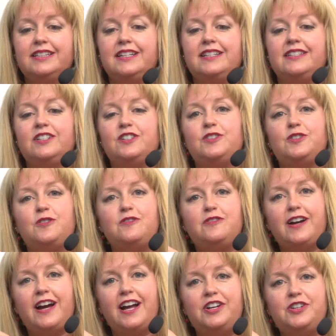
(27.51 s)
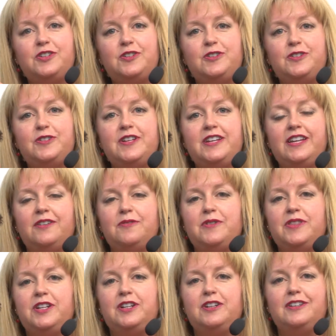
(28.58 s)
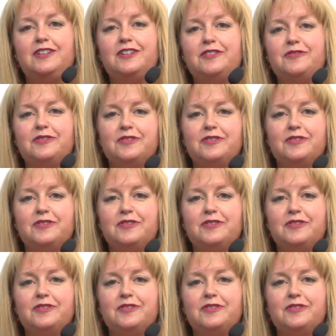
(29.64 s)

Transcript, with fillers: because they're so fragile when they're